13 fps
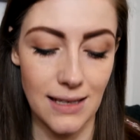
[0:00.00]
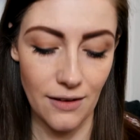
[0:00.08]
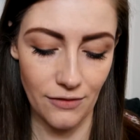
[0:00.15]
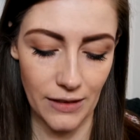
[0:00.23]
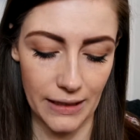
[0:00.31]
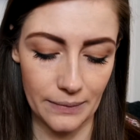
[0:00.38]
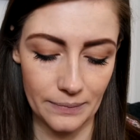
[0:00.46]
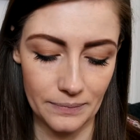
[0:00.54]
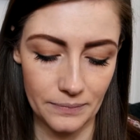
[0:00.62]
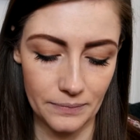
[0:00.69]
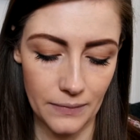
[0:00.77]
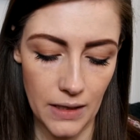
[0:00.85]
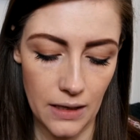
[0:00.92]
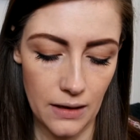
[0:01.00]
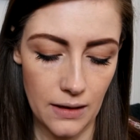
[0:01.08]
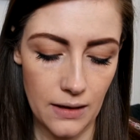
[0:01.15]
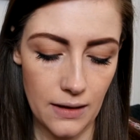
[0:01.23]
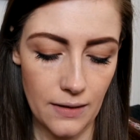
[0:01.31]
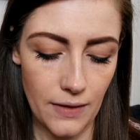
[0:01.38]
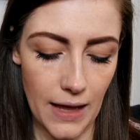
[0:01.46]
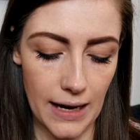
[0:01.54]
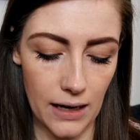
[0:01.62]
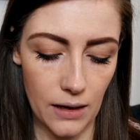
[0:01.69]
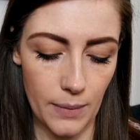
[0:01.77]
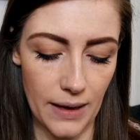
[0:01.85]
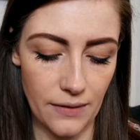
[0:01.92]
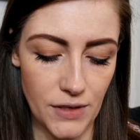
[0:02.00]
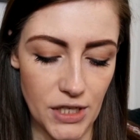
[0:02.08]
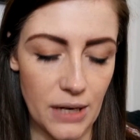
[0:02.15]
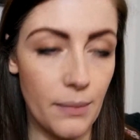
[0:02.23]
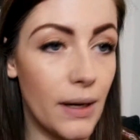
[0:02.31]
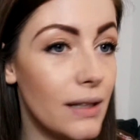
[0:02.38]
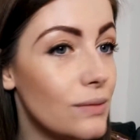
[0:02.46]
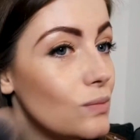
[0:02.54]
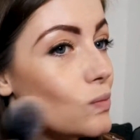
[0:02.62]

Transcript: lovely. That little bit of shimmer